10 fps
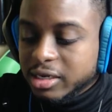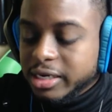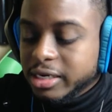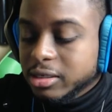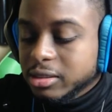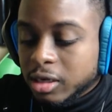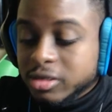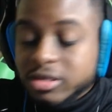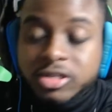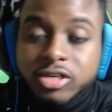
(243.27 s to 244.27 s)
side.
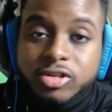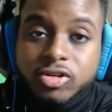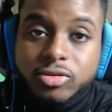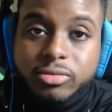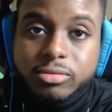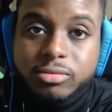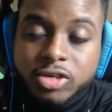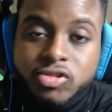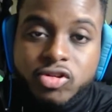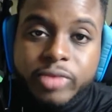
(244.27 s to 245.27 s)
Honestly, I should have told him
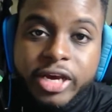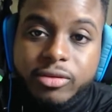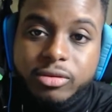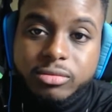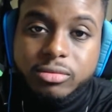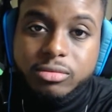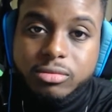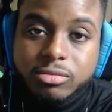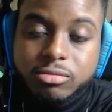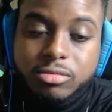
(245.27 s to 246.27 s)
there's no bathroom.
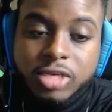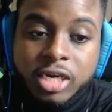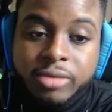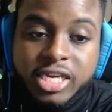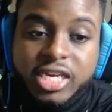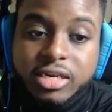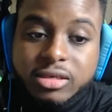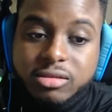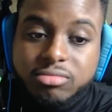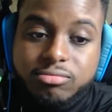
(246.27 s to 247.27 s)
gotta be a
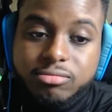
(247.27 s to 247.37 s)
guest.